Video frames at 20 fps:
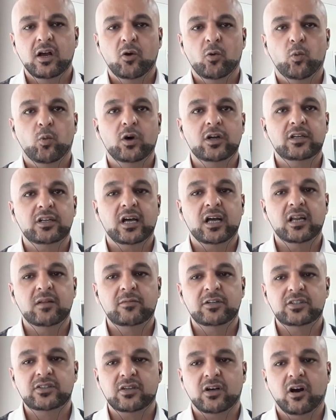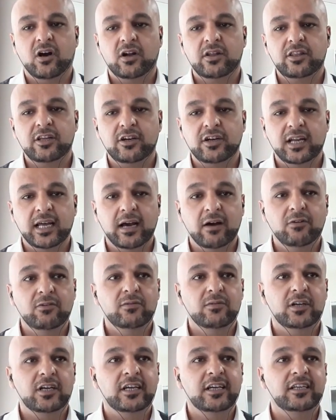what elements are there now
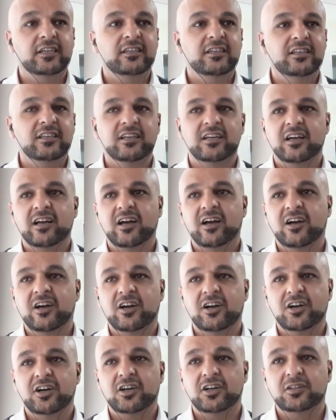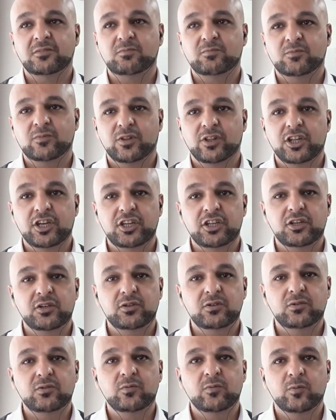in the
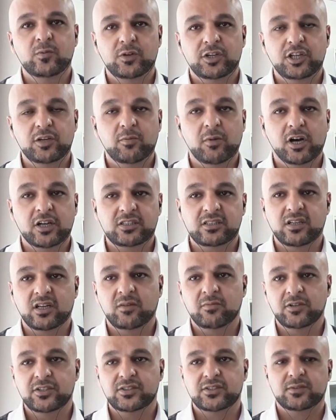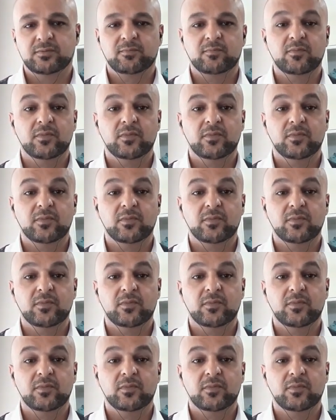new NEBOSH syllabus?